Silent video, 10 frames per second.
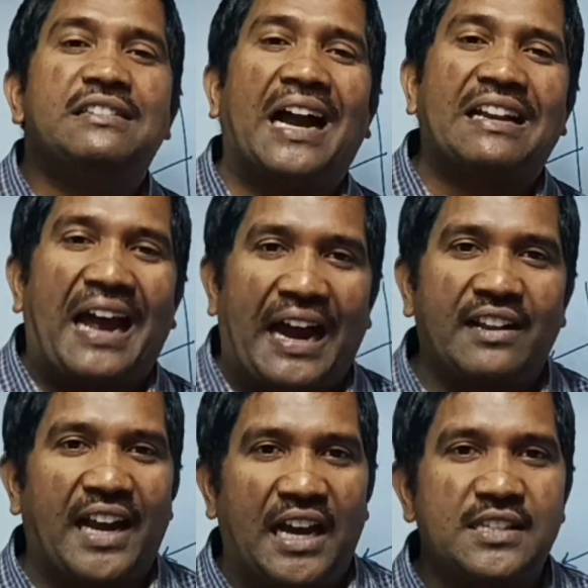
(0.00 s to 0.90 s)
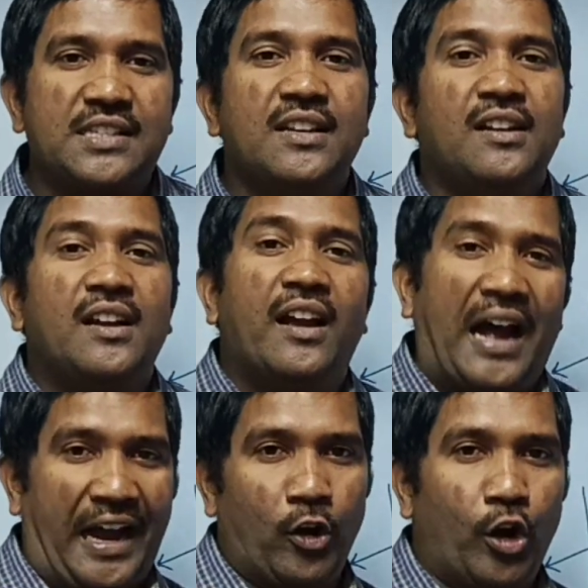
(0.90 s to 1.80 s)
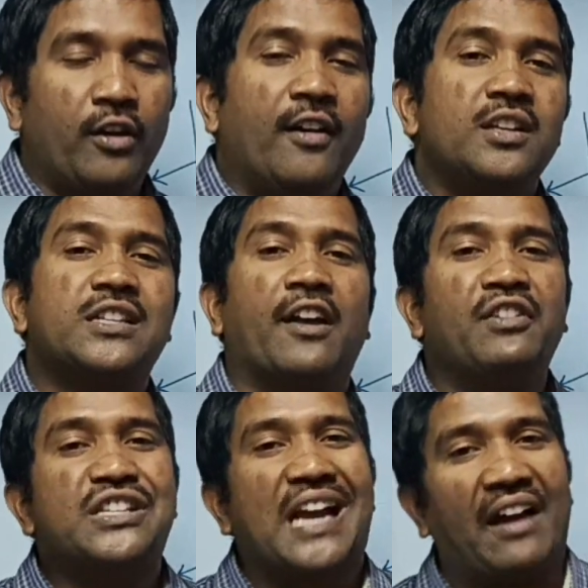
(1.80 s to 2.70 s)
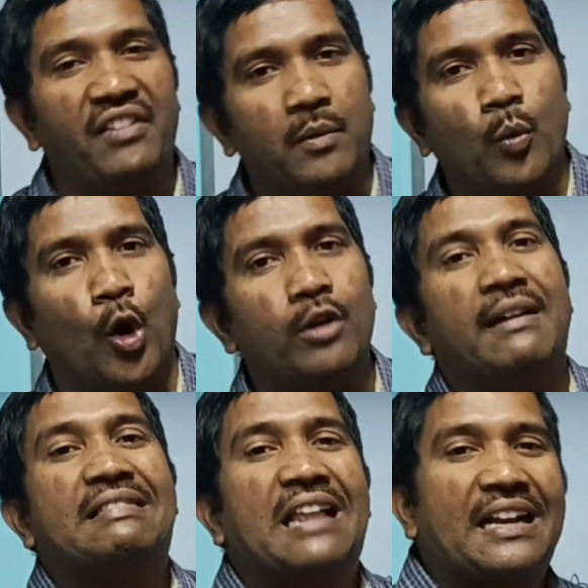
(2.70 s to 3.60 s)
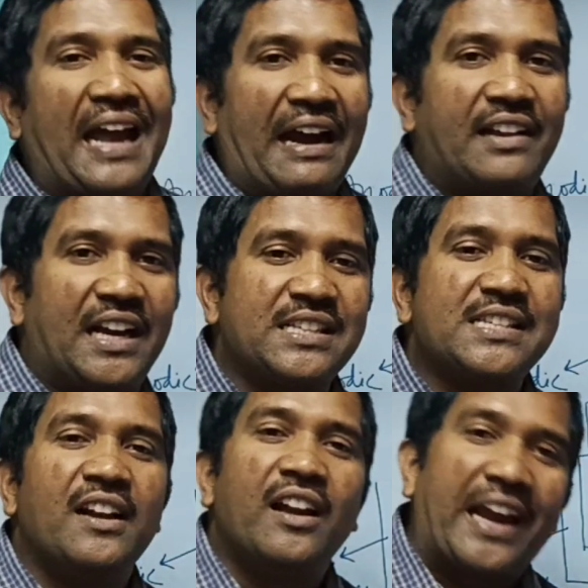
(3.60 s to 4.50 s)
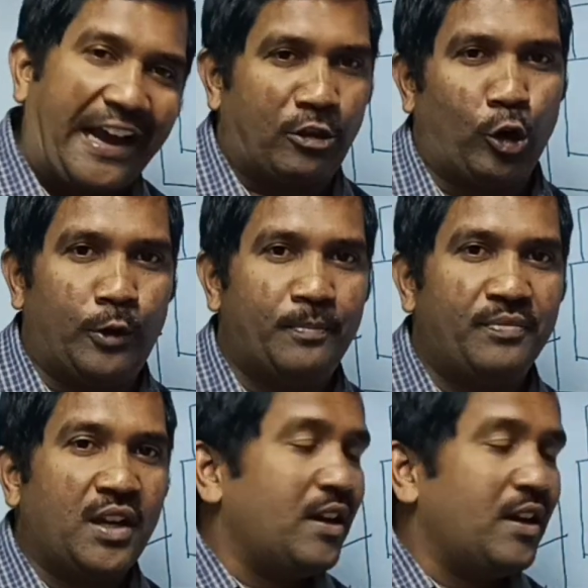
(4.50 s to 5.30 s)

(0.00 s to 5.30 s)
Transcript: that acts as anode, sir, which having more, that acts as cathode.